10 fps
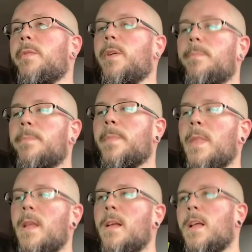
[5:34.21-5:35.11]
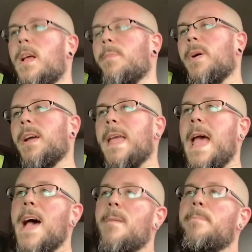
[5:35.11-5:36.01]
them. But
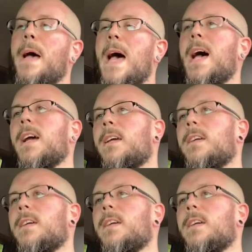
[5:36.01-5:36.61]
Catback,